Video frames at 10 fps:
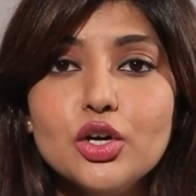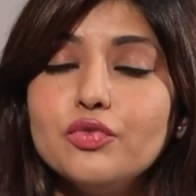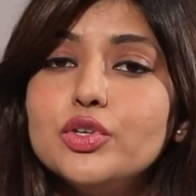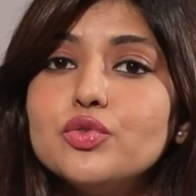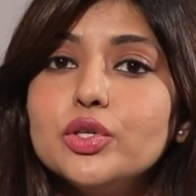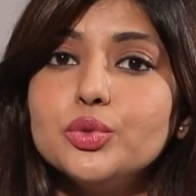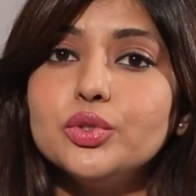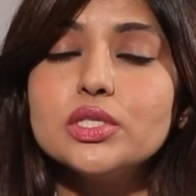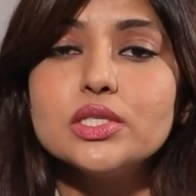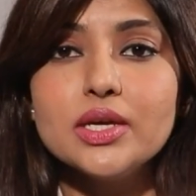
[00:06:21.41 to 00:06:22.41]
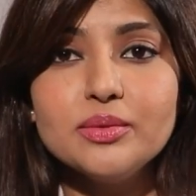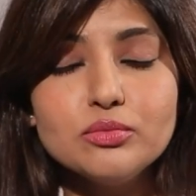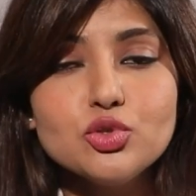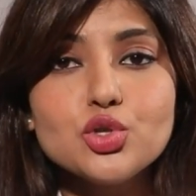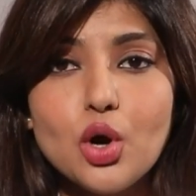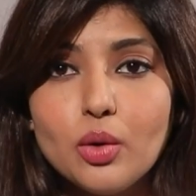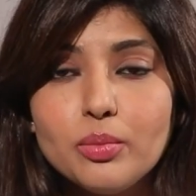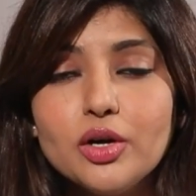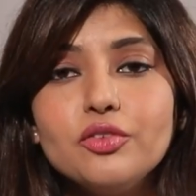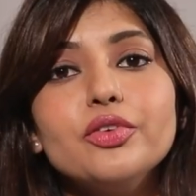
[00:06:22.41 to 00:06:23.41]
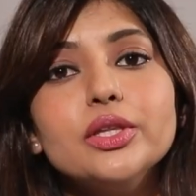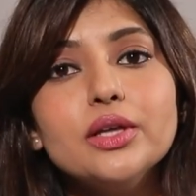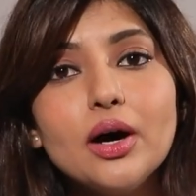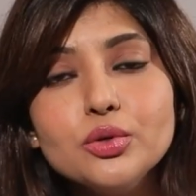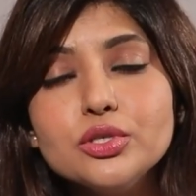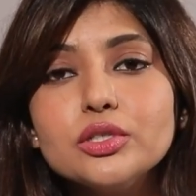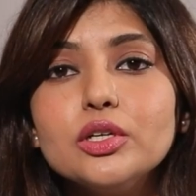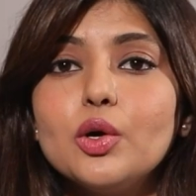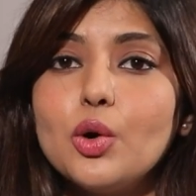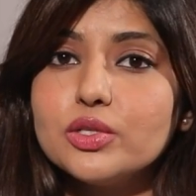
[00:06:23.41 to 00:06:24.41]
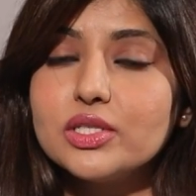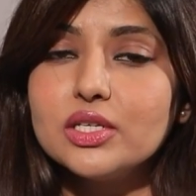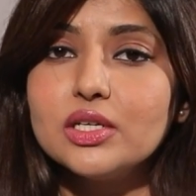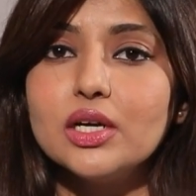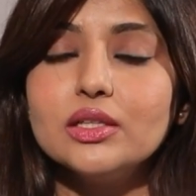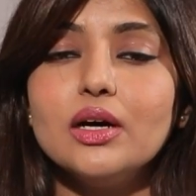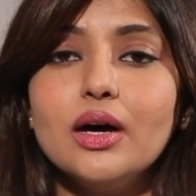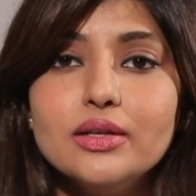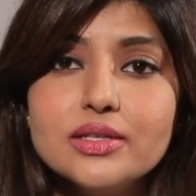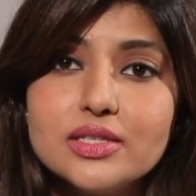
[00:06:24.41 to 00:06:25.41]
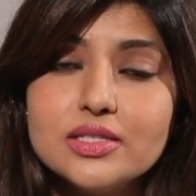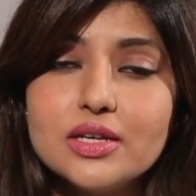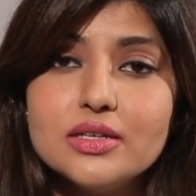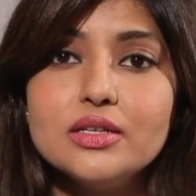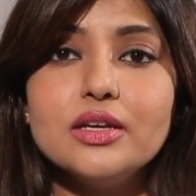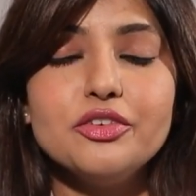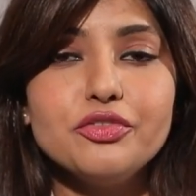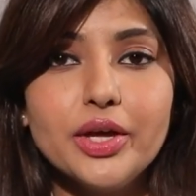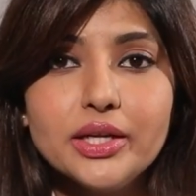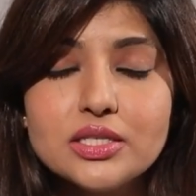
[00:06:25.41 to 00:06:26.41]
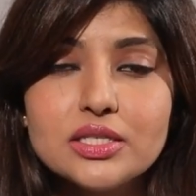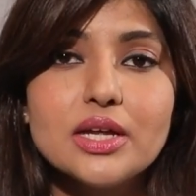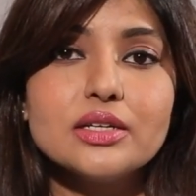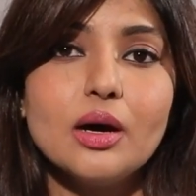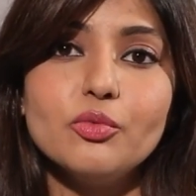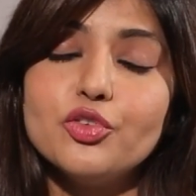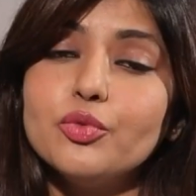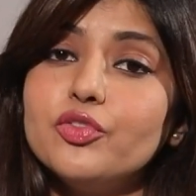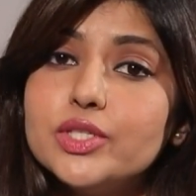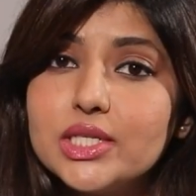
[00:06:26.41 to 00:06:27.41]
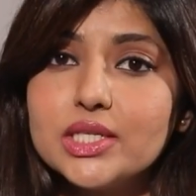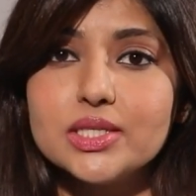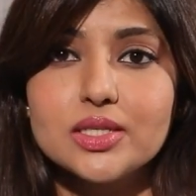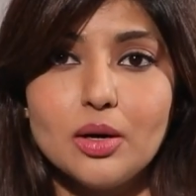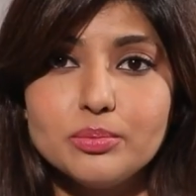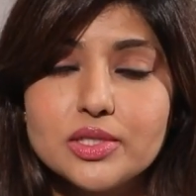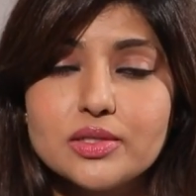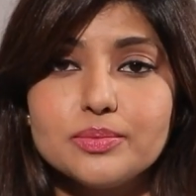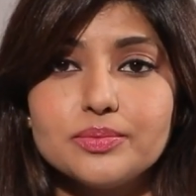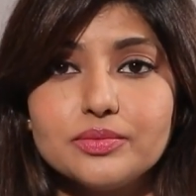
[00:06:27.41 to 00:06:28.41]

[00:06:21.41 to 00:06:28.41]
which will do the same job without causing the unnecessary effects that come from physical scrubs.